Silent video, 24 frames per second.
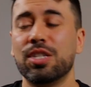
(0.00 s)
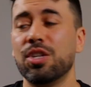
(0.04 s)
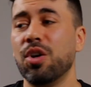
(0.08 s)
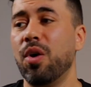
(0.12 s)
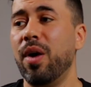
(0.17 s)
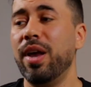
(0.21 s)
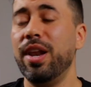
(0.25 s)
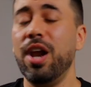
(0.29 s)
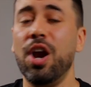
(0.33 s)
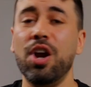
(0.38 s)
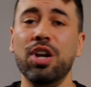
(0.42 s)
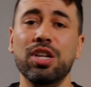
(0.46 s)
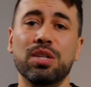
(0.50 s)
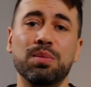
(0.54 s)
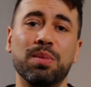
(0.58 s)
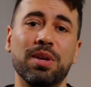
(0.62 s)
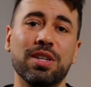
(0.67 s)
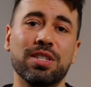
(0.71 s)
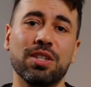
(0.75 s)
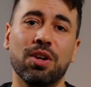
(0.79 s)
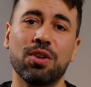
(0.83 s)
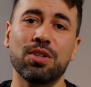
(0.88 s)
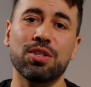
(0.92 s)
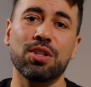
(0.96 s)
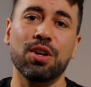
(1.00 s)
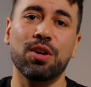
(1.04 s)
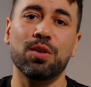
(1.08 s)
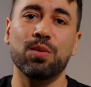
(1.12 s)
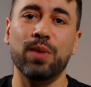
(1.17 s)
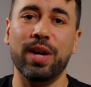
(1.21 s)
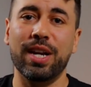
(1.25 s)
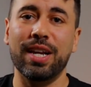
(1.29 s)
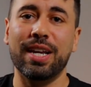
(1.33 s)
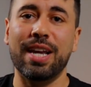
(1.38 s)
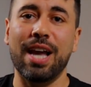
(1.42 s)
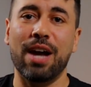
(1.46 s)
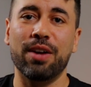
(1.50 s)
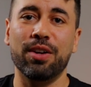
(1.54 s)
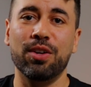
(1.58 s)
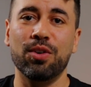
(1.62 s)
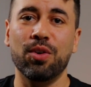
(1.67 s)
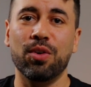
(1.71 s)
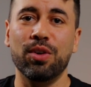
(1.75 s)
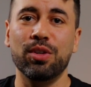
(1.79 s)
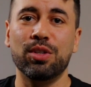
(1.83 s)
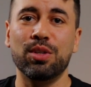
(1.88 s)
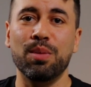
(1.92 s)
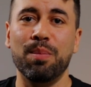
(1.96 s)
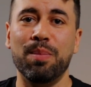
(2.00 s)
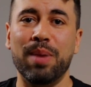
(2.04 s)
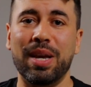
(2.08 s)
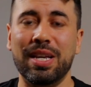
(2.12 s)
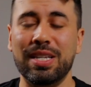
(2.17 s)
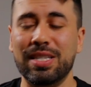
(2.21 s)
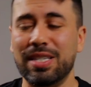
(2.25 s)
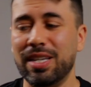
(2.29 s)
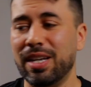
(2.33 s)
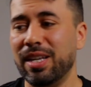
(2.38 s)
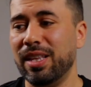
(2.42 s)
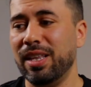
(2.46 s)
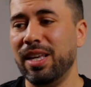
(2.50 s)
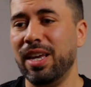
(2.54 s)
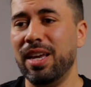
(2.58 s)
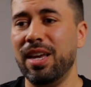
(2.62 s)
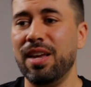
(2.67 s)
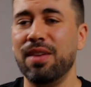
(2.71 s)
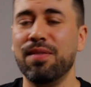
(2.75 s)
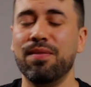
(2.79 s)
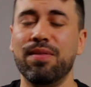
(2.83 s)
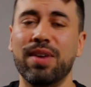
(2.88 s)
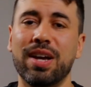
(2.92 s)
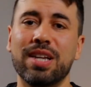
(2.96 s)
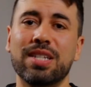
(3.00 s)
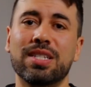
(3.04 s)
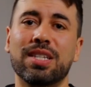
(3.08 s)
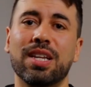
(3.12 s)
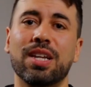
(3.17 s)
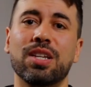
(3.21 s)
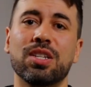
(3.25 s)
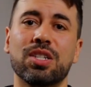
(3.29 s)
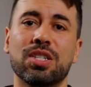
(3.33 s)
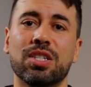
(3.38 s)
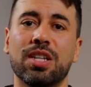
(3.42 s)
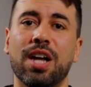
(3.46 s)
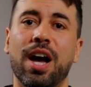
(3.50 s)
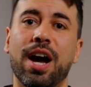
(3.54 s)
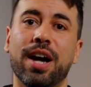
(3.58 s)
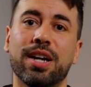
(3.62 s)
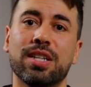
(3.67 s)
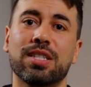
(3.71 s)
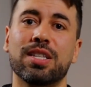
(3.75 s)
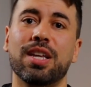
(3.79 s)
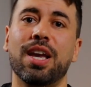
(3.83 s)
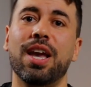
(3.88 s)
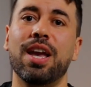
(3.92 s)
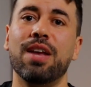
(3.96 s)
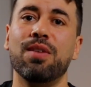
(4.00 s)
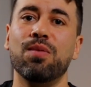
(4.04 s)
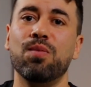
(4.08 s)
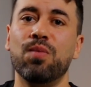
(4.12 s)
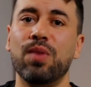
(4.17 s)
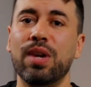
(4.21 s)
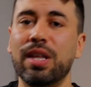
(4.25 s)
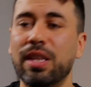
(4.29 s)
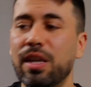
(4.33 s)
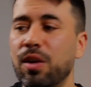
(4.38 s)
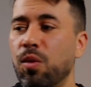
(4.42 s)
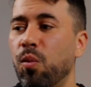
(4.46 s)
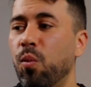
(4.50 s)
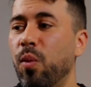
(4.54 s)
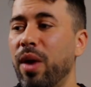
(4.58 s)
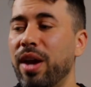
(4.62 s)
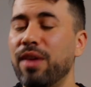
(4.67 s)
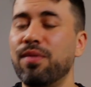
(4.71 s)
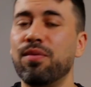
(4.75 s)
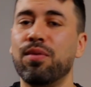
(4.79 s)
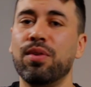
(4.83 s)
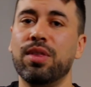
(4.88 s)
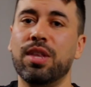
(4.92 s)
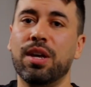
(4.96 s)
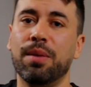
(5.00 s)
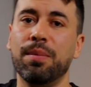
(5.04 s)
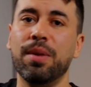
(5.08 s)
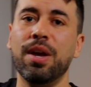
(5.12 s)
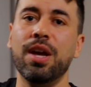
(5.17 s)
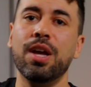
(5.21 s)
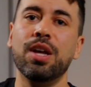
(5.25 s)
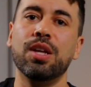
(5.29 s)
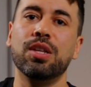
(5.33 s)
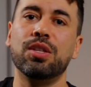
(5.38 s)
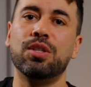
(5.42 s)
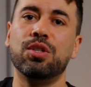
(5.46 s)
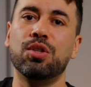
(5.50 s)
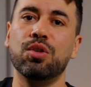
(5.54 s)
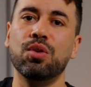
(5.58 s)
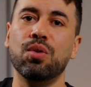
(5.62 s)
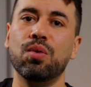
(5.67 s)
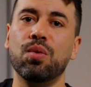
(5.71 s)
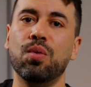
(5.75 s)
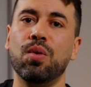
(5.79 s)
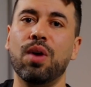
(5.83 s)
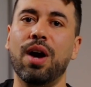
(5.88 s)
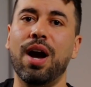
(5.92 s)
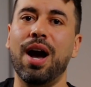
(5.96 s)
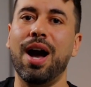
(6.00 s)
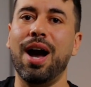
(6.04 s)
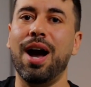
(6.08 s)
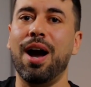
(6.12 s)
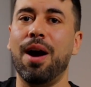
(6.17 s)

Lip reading: So an RRSP is also a great account in order to basically invest in stocks and really wait for them to